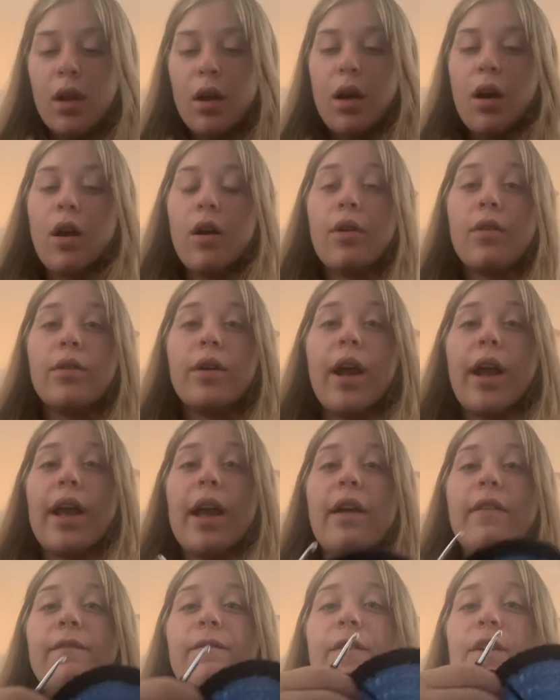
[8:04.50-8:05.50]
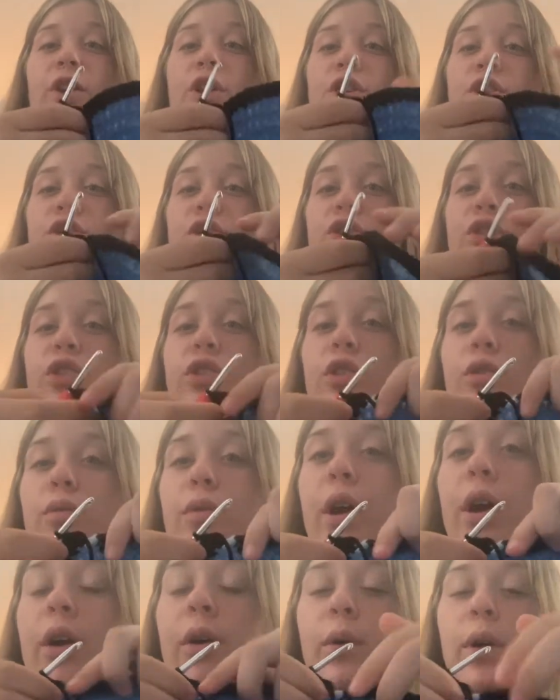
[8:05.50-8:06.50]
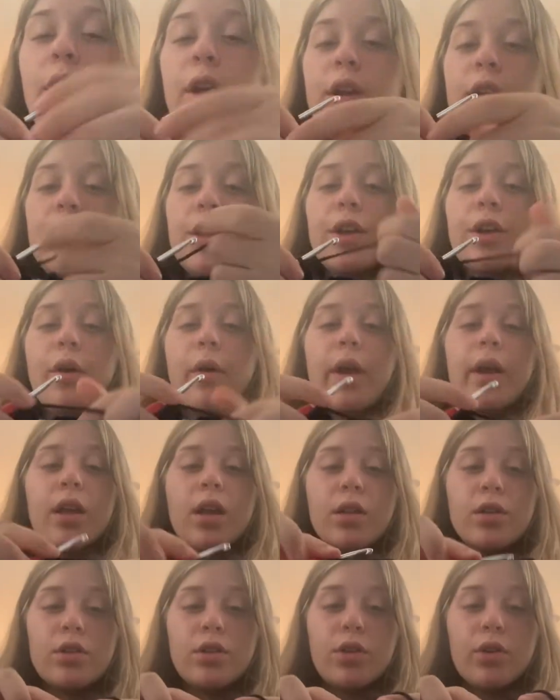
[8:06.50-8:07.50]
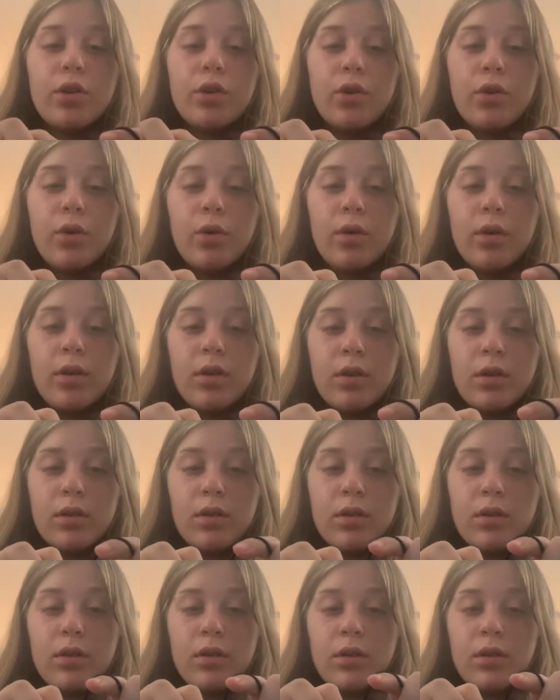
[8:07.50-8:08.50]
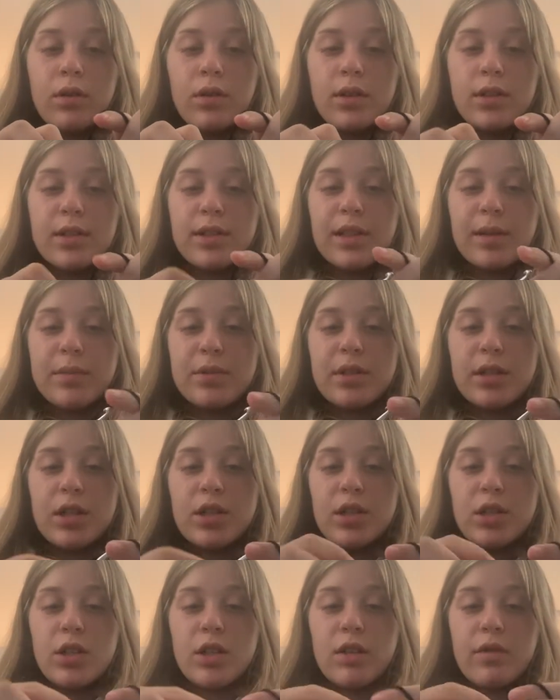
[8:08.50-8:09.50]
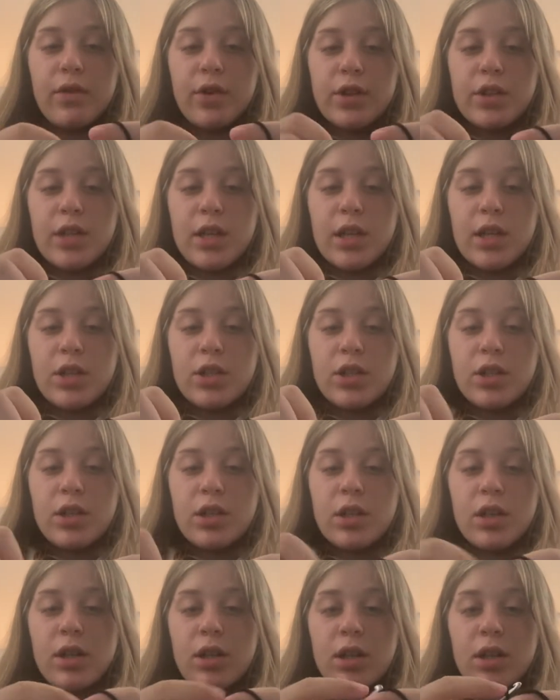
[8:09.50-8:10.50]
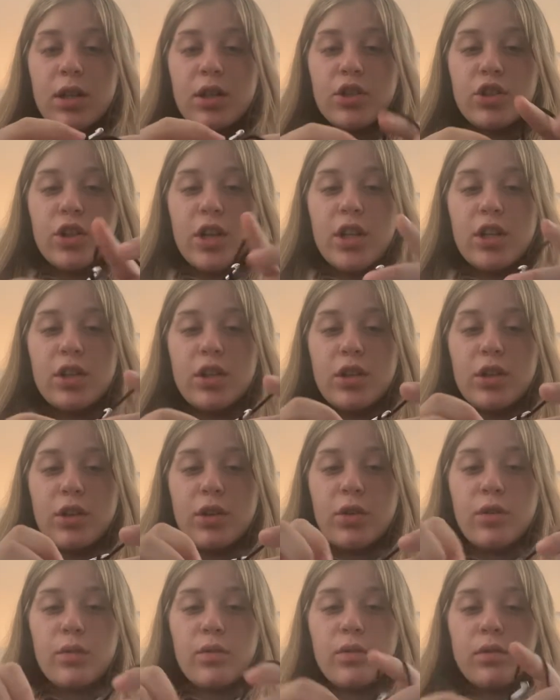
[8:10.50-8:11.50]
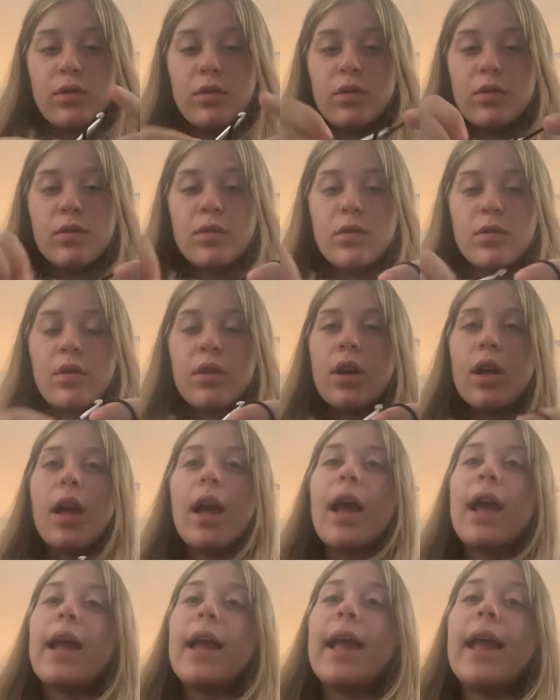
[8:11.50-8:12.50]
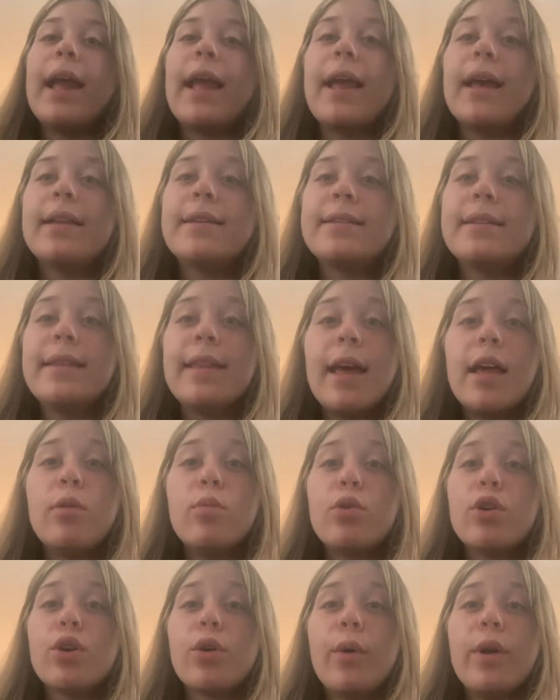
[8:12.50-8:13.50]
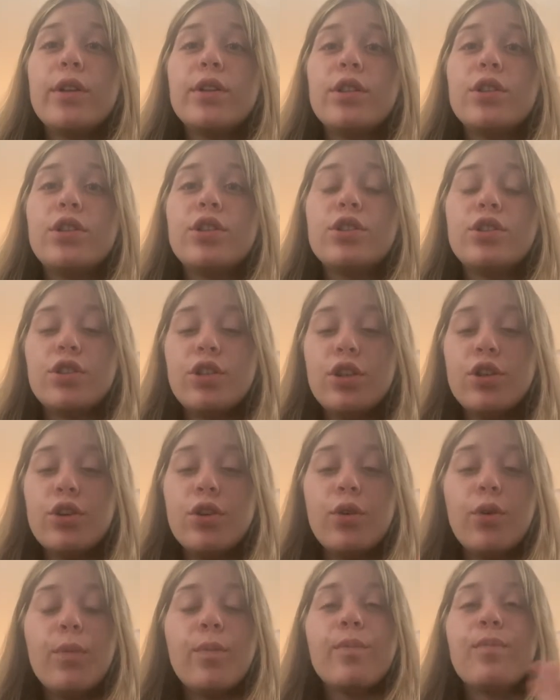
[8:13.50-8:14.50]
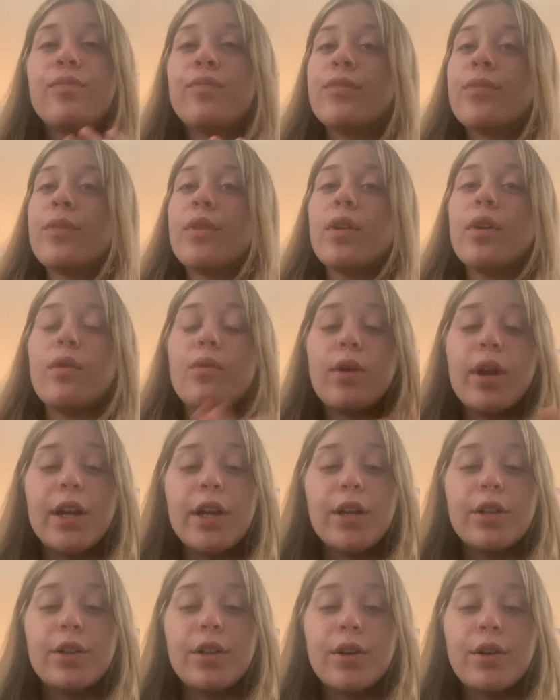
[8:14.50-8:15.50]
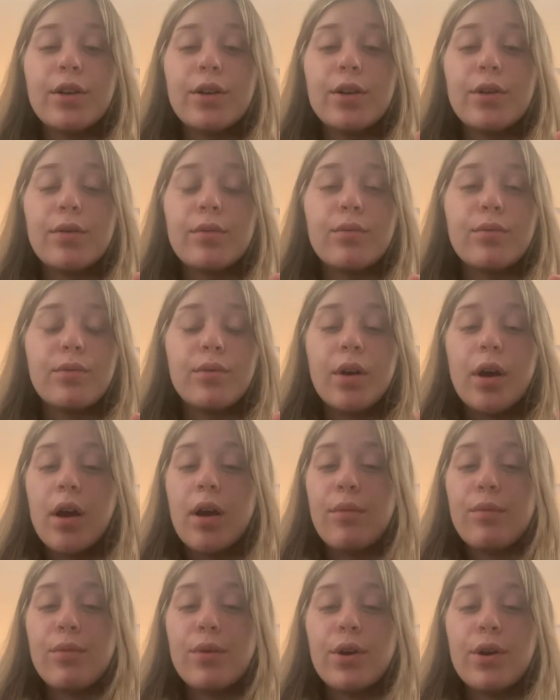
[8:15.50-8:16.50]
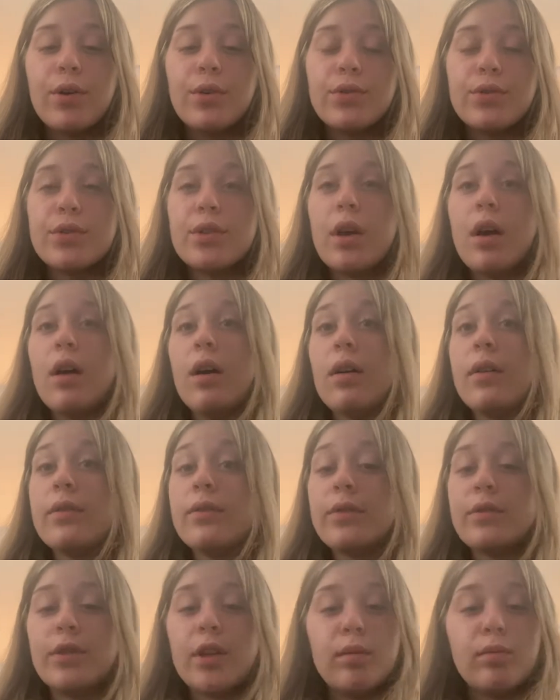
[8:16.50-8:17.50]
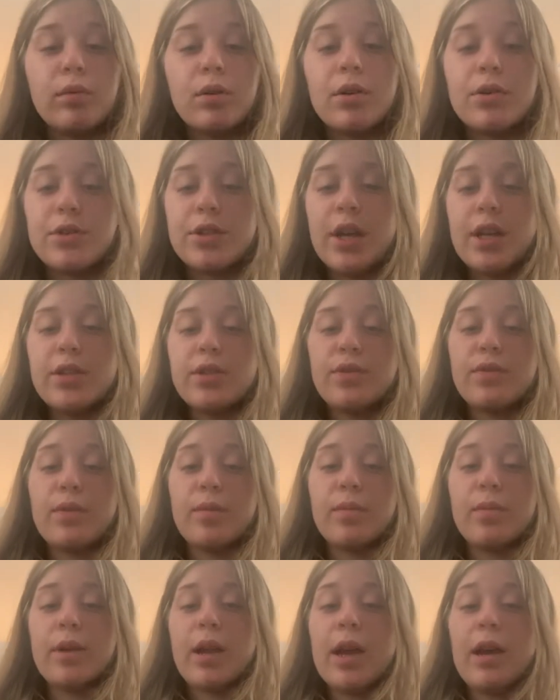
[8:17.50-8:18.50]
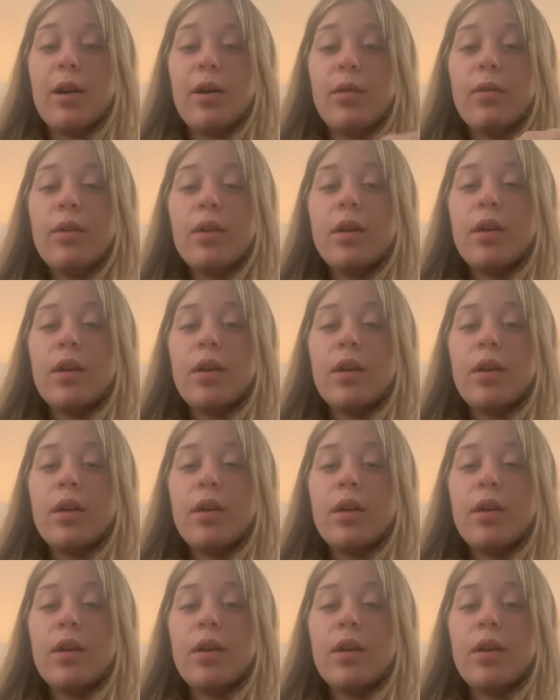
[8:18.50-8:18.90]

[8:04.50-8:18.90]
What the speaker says: Alright, I finished the row. You're going to slip stitch into the first stitch, chain 2, and then we're going to just do regular rows of double crochets from now